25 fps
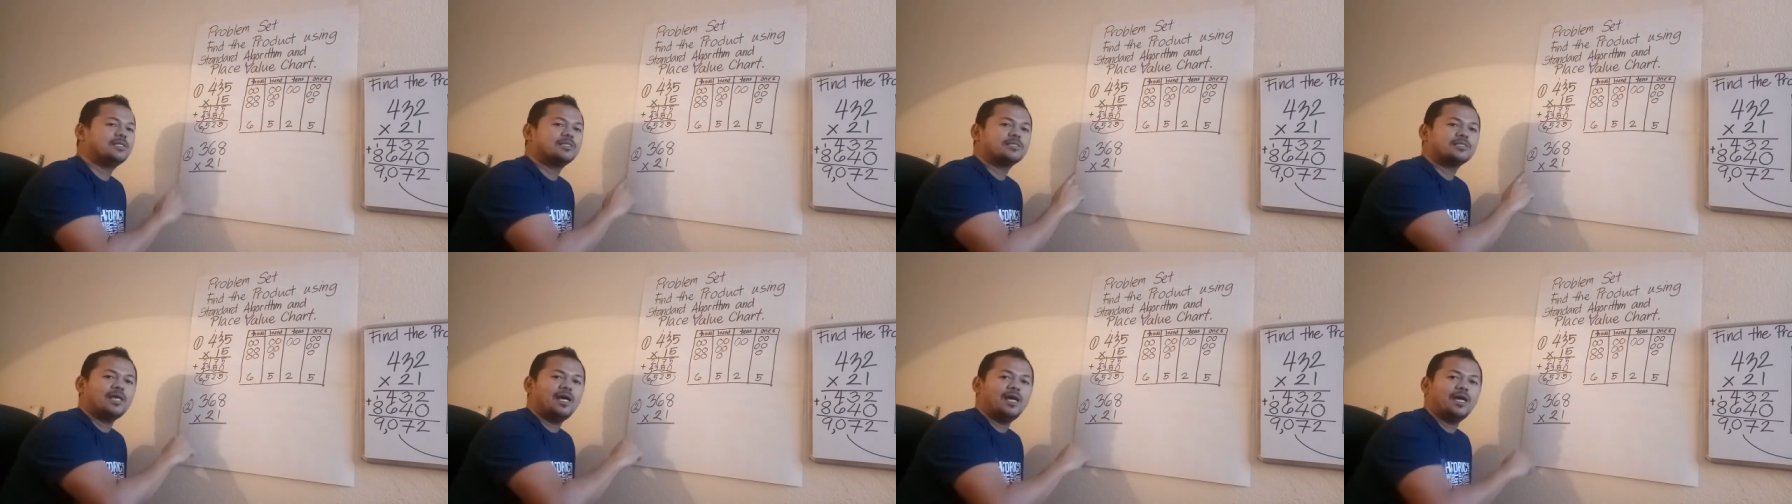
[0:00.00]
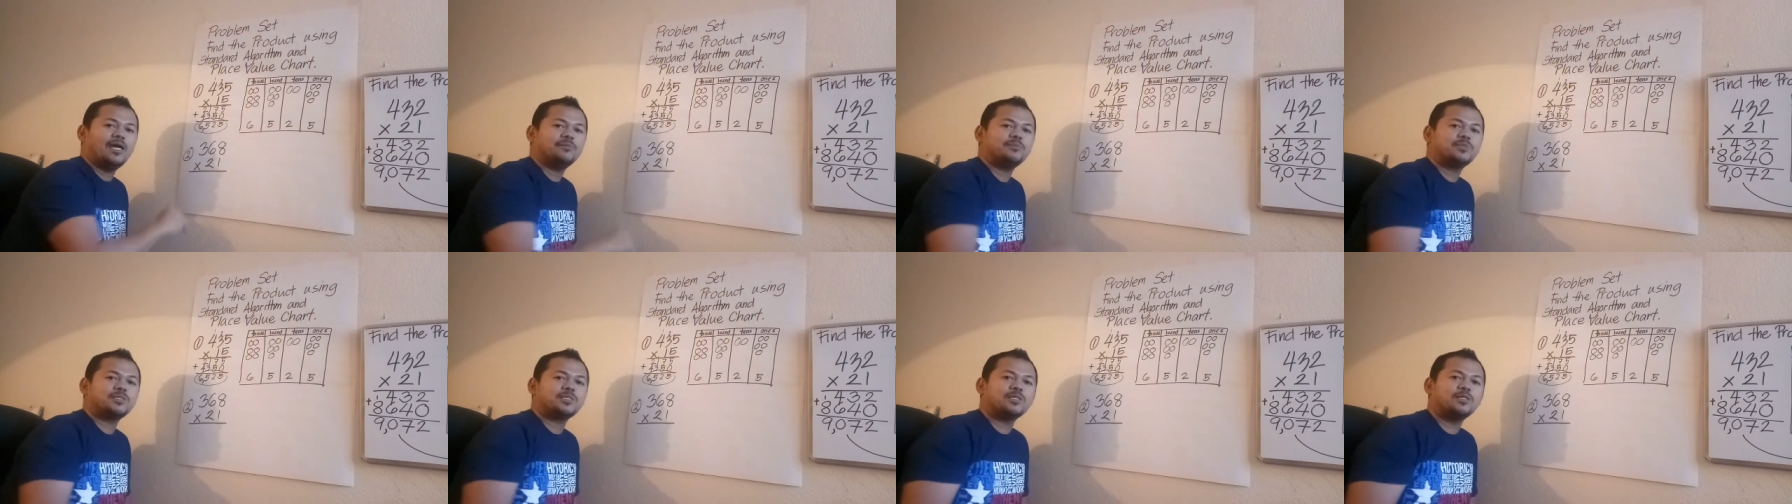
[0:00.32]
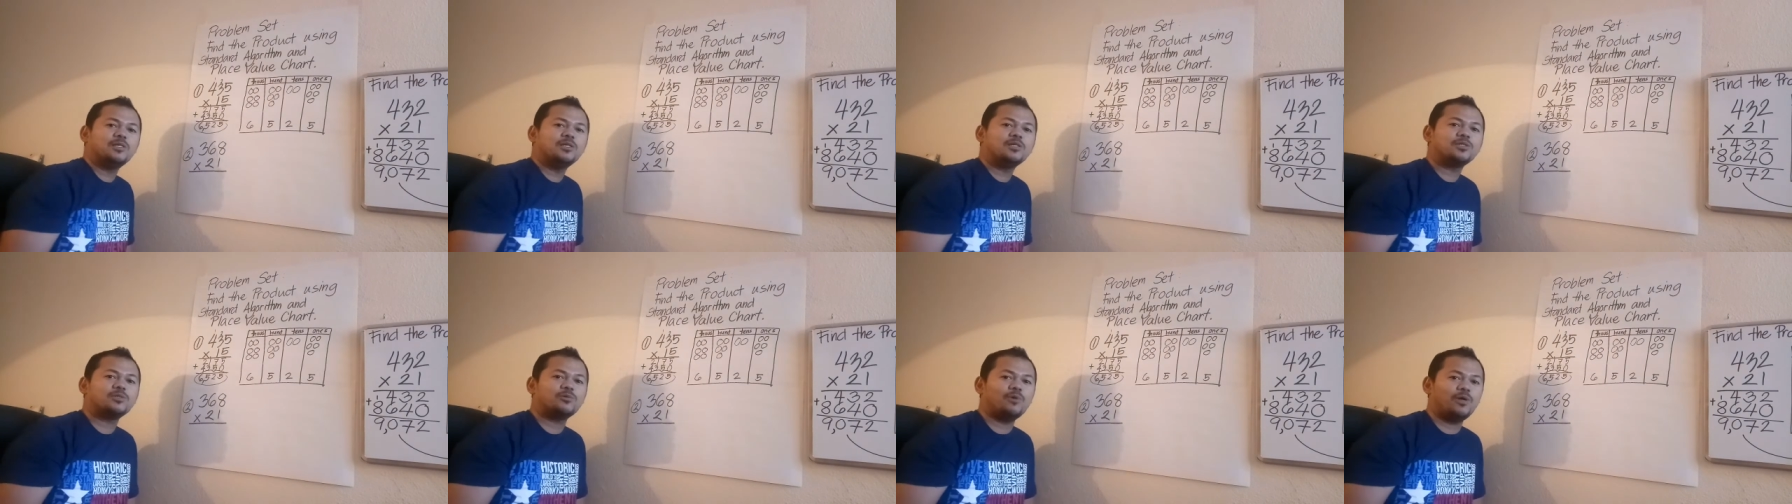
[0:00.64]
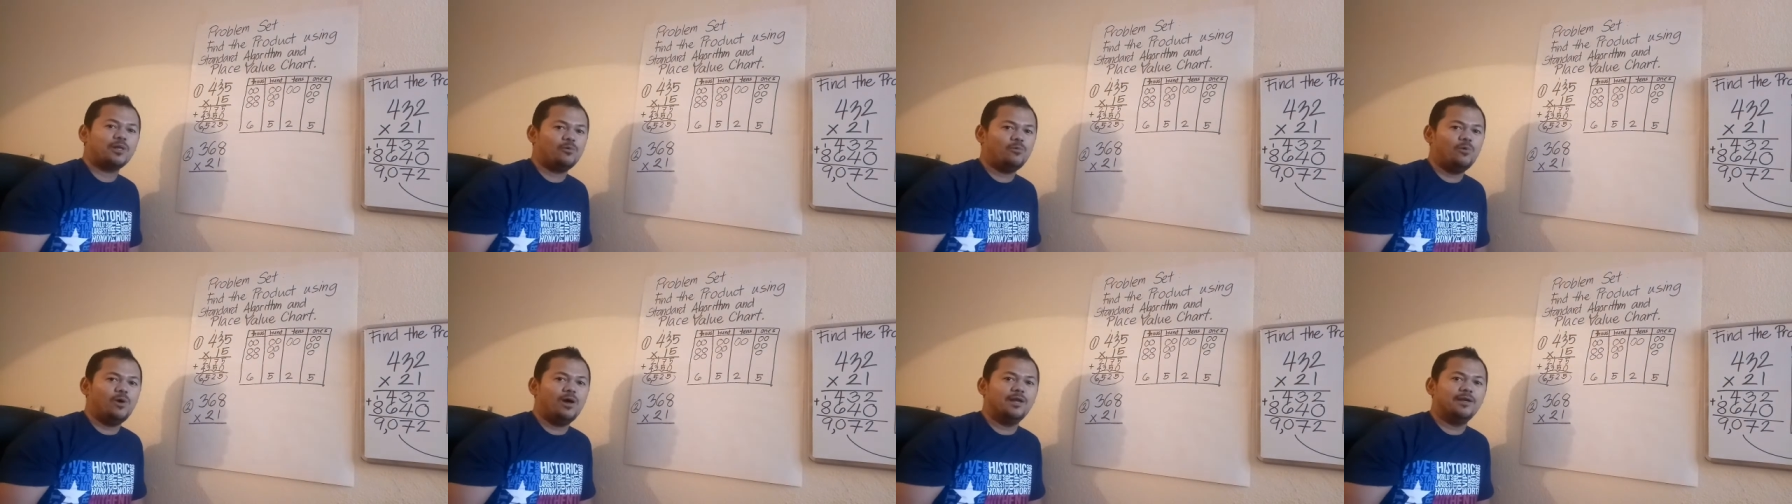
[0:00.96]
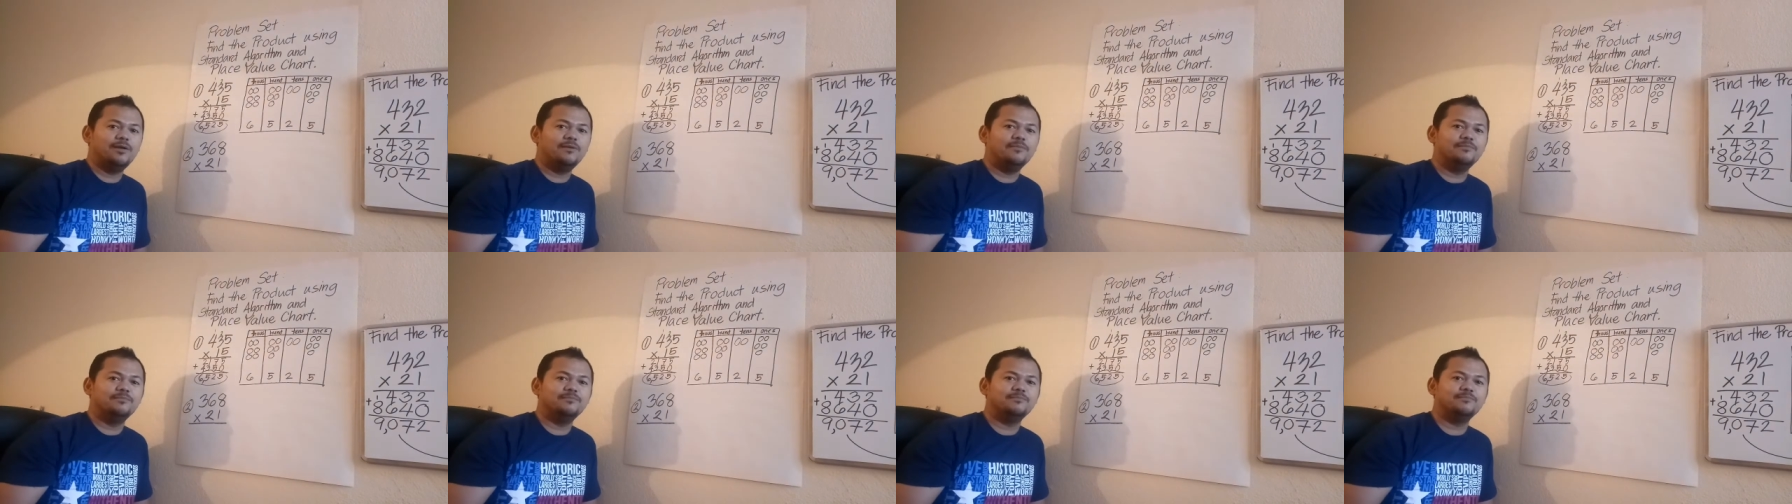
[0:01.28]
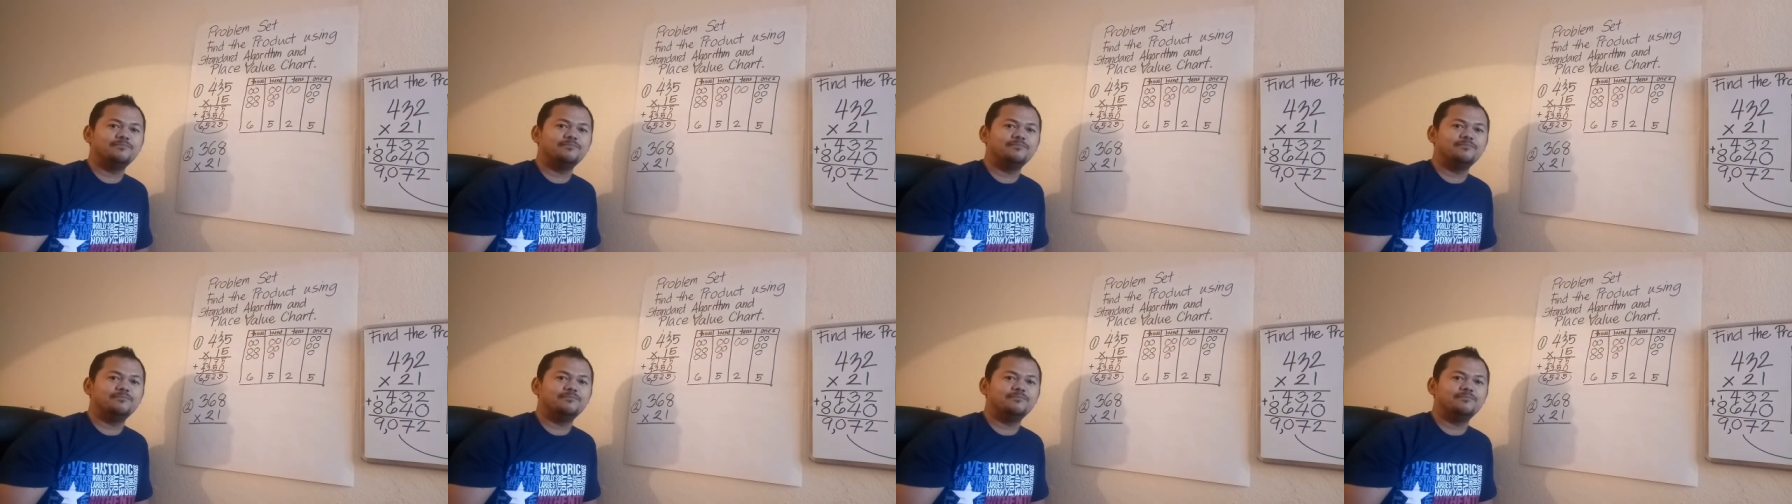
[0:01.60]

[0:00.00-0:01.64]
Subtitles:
times 21.